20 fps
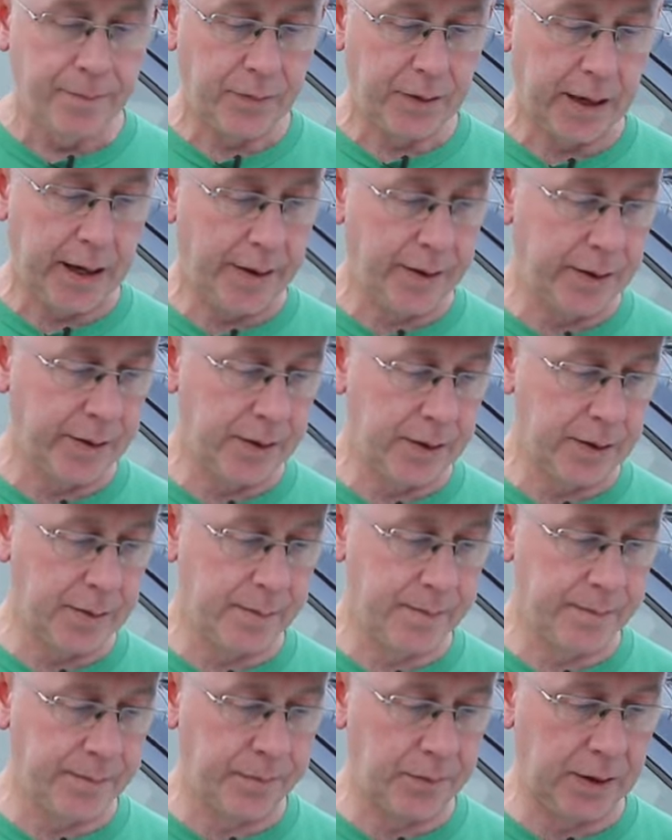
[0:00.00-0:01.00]
And, and then, then the
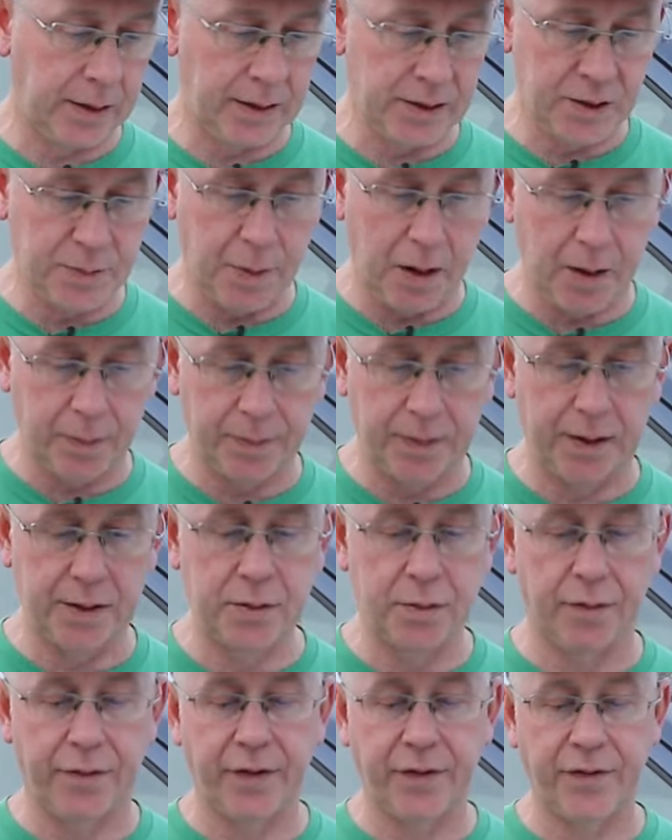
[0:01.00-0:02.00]
spark plugs. The spark
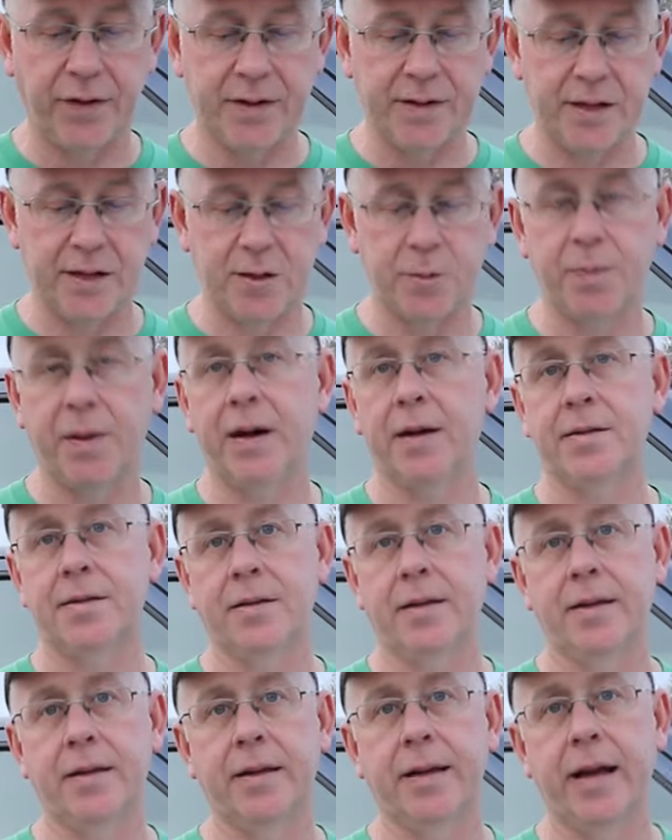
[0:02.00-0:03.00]
plugs were fifty-six bucks,
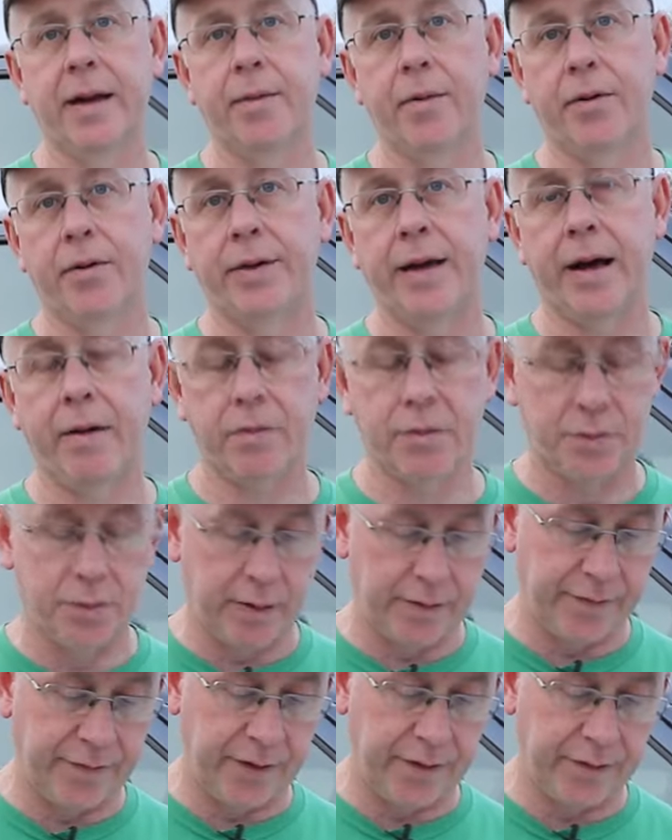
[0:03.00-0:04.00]
and the labor on that was
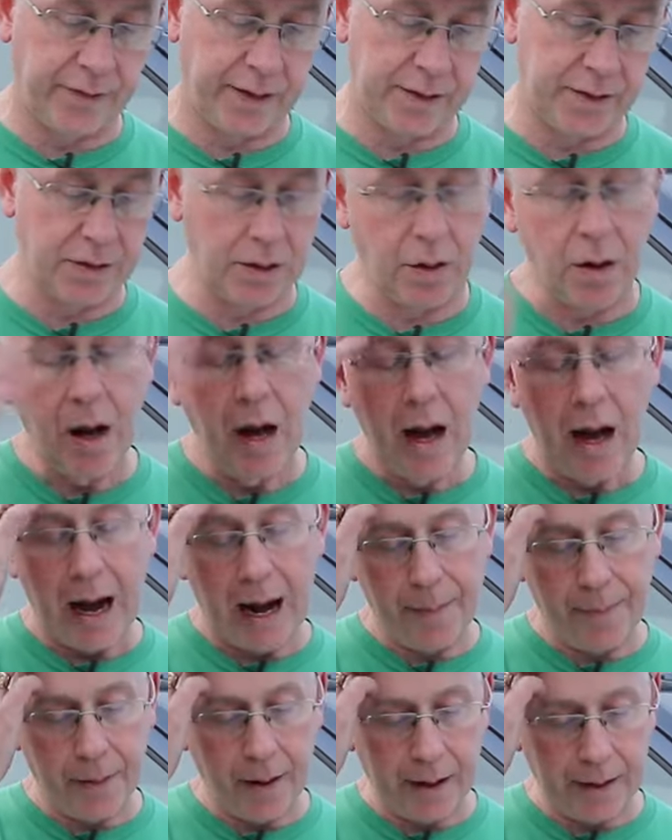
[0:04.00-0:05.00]
one hundred fifty. So
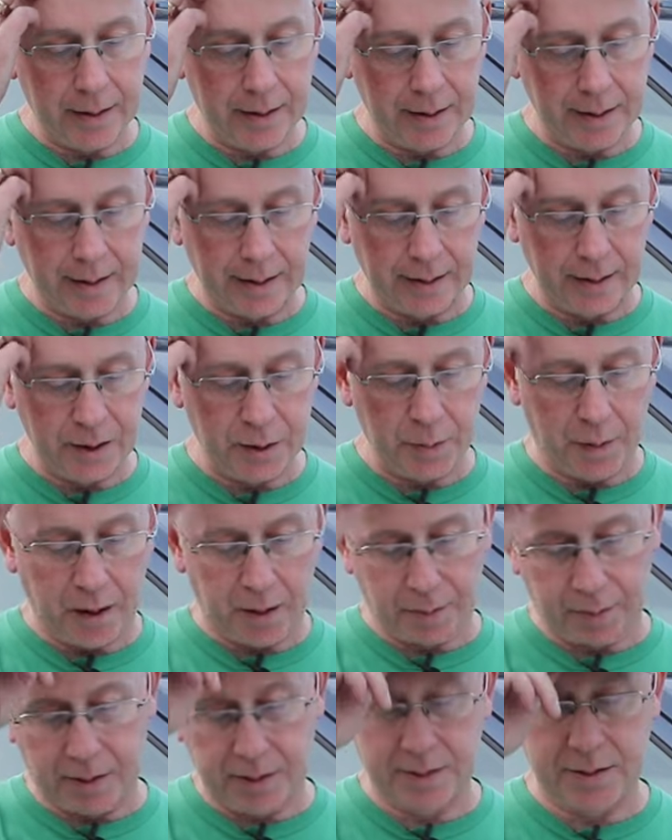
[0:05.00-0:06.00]
I probably could have done the
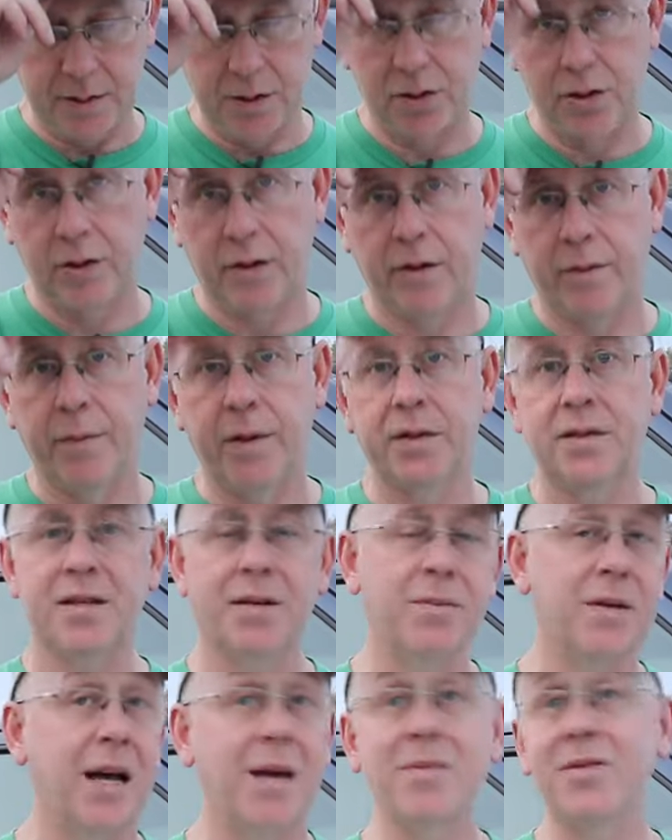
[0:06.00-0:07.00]
spark plugs and should have, but
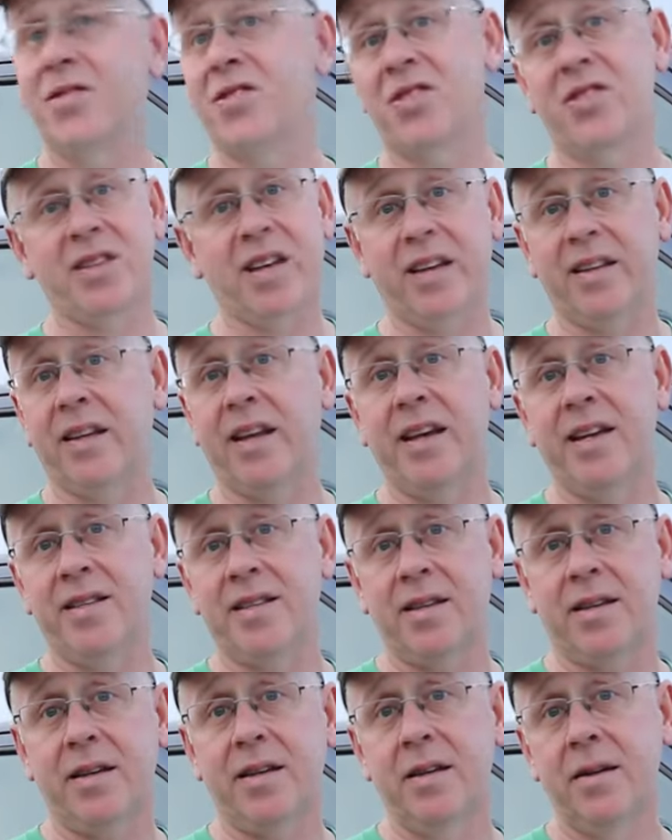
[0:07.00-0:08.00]
sometimes you just get
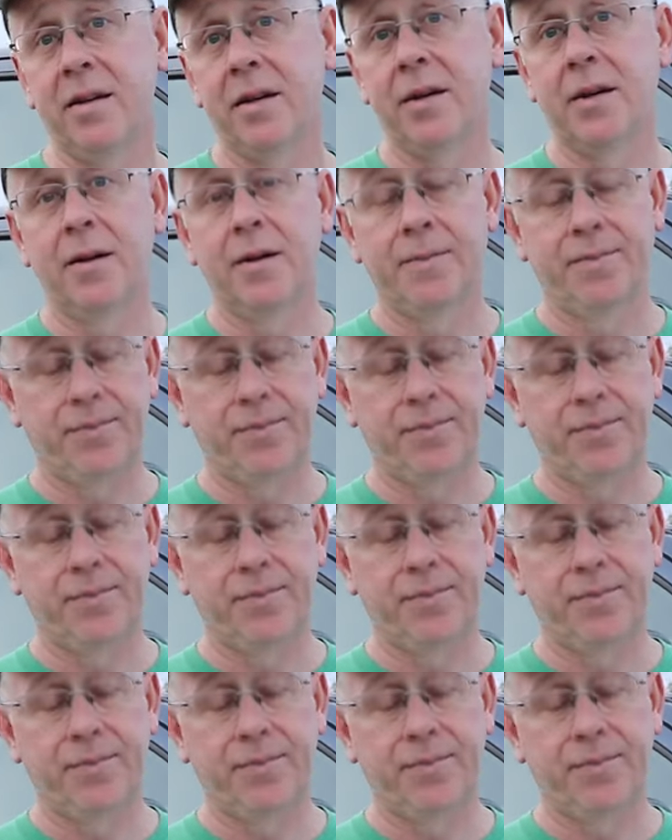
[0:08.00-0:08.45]
lazy. Yep.